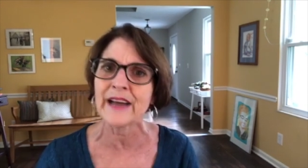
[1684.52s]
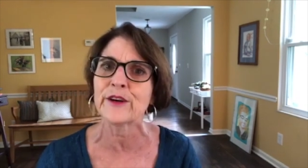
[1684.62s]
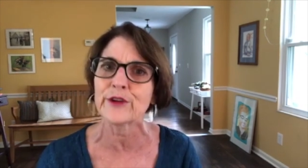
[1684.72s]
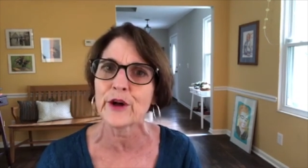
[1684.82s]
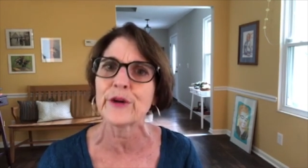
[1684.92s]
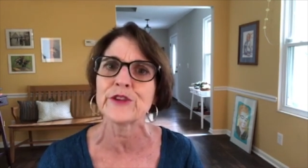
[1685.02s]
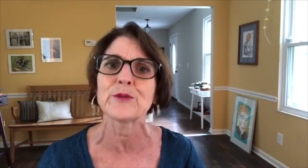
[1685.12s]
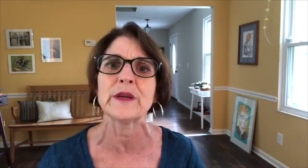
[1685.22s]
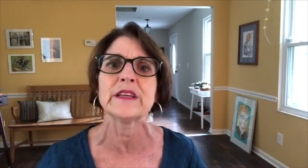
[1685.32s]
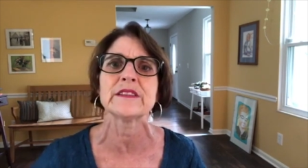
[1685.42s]
don't know his
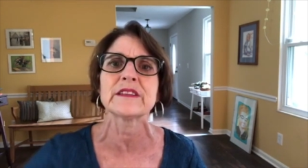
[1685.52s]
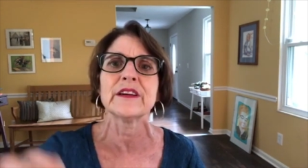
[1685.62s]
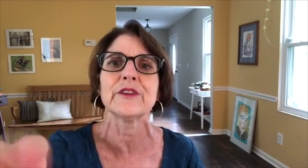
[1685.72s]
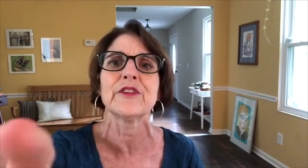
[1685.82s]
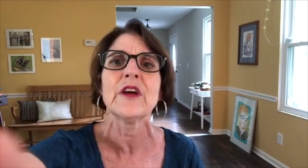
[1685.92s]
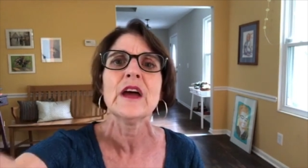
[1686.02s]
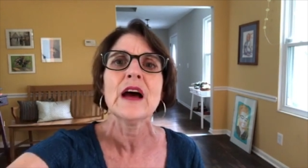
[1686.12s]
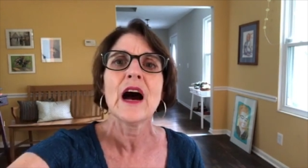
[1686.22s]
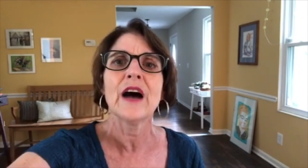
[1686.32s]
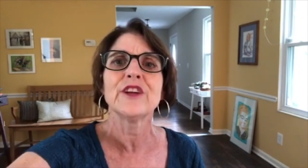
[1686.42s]
reading skills.
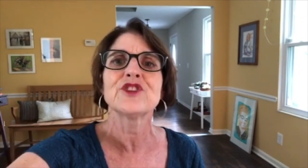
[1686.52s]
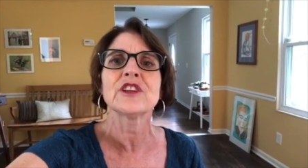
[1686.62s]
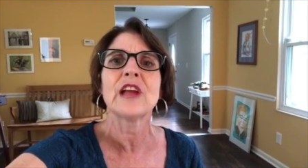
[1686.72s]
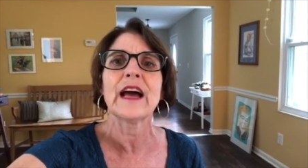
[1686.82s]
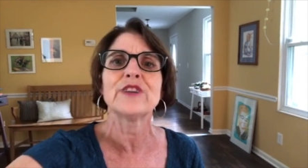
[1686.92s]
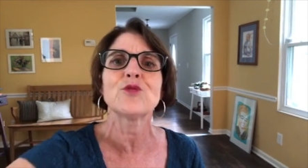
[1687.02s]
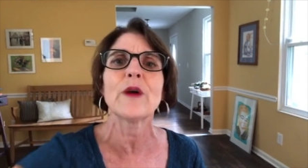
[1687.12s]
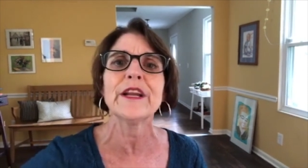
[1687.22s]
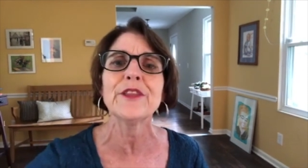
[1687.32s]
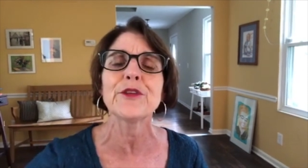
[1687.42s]
July
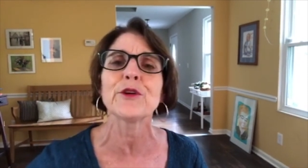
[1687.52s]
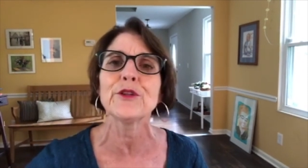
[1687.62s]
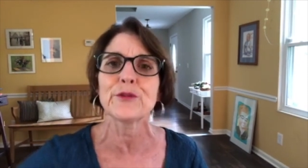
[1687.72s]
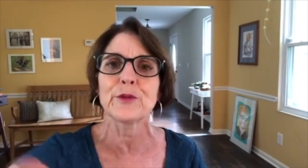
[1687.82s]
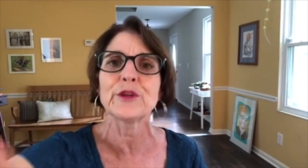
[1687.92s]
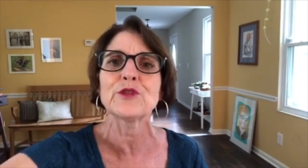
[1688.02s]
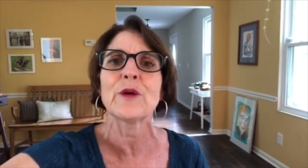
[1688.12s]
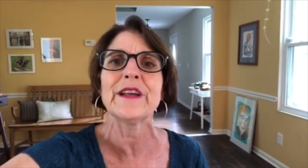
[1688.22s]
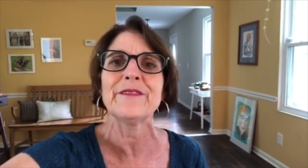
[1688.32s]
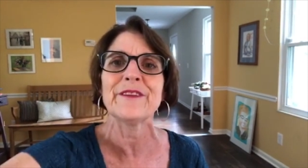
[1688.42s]
23rd through the
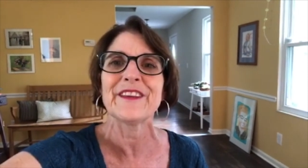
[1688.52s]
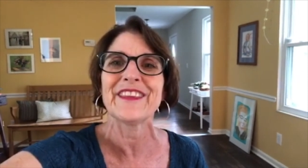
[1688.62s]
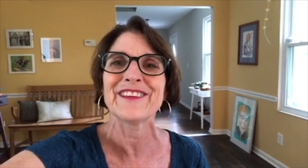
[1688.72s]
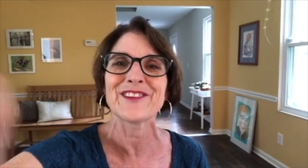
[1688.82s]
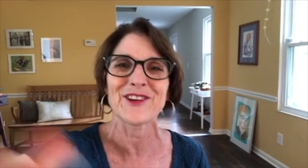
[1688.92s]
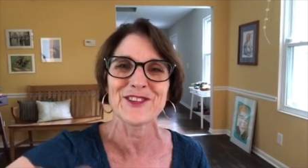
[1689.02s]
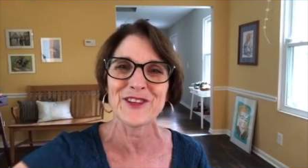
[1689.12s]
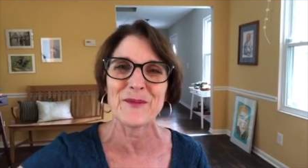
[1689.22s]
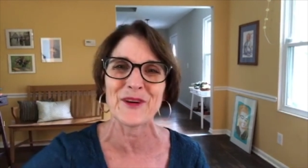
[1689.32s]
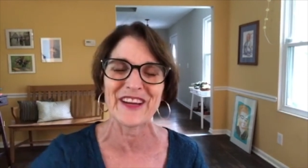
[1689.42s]
25th is our
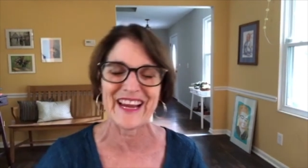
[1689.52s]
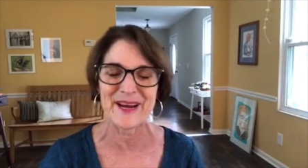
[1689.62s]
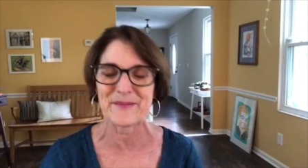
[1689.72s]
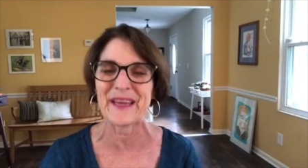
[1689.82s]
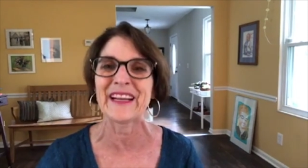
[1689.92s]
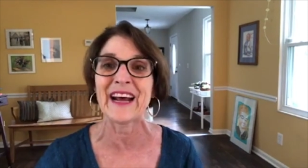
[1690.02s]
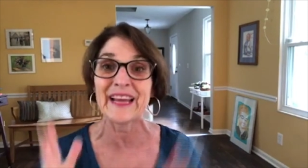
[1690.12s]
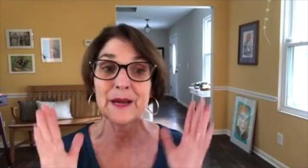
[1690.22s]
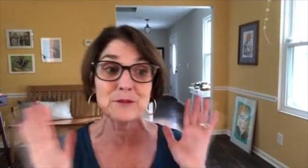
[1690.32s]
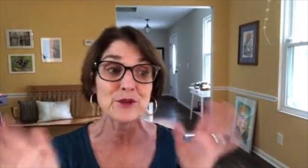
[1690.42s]
summer camp, and I
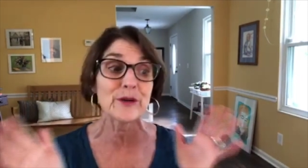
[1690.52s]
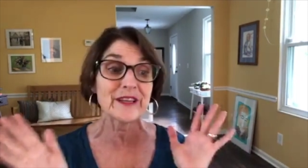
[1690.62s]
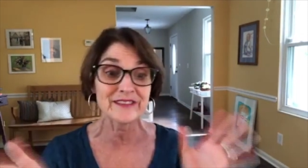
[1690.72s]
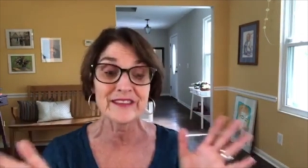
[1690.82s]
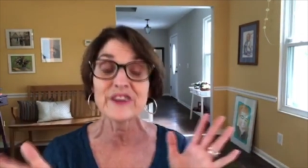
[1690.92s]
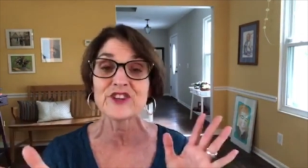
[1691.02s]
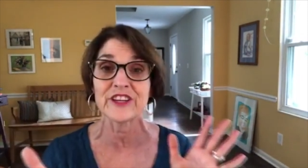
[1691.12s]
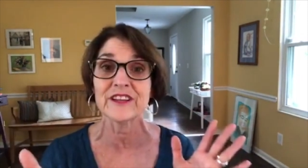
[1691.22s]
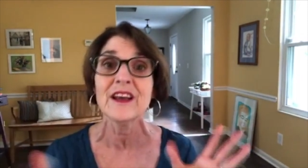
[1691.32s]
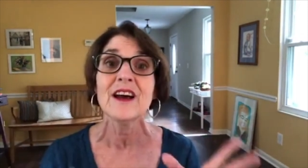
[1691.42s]
am doing a
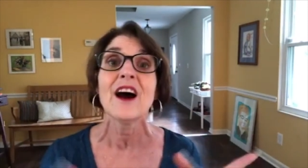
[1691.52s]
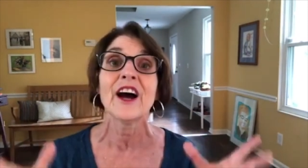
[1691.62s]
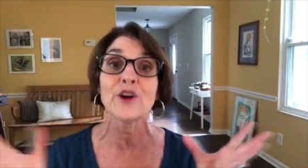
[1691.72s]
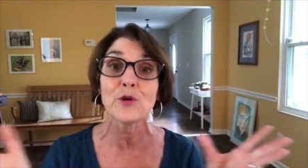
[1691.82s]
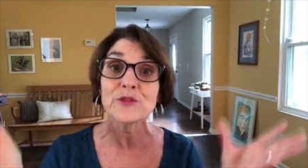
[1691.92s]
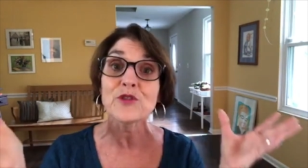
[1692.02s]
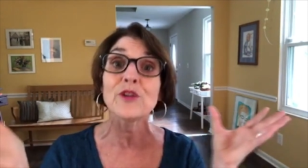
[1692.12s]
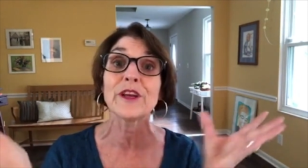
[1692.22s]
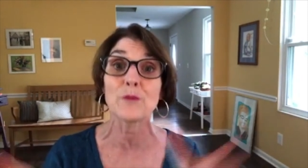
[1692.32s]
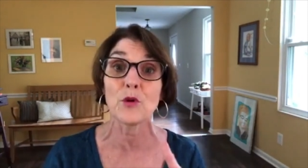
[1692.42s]
session on
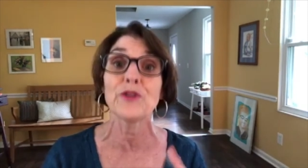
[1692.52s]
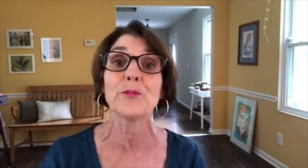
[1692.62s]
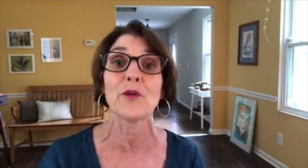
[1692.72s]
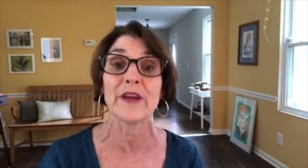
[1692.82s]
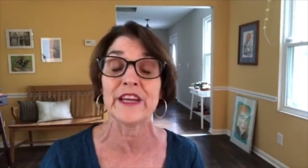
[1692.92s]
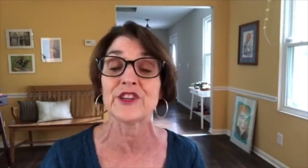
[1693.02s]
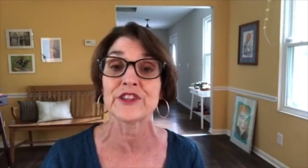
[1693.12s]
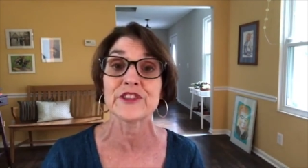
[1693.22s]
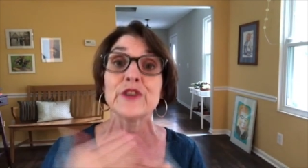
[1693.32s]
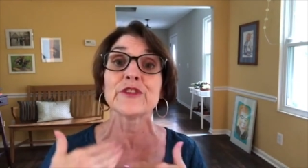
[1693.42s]
homeschooling multiple
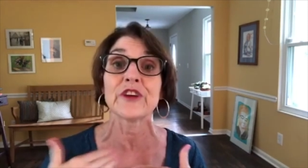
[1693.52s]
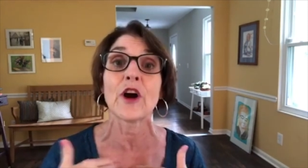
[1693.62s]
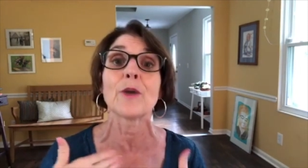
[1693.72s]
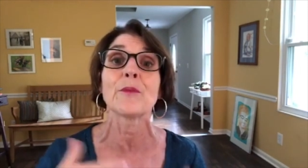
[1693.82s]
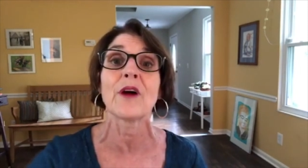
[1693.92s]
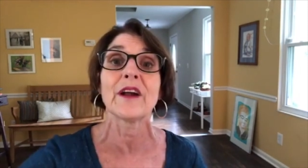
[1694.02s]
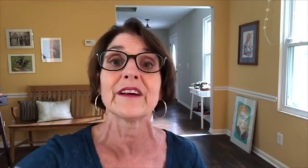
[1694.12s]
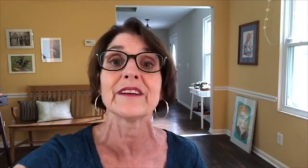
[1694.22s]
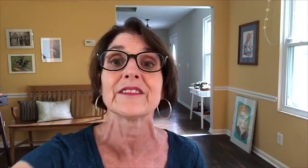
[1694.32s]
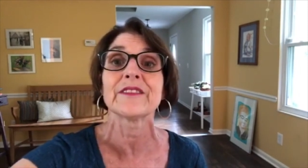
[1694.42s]
ages using our
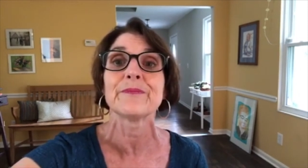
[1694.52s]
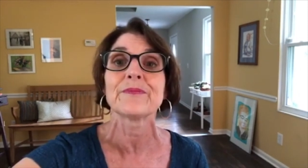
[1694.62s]
products.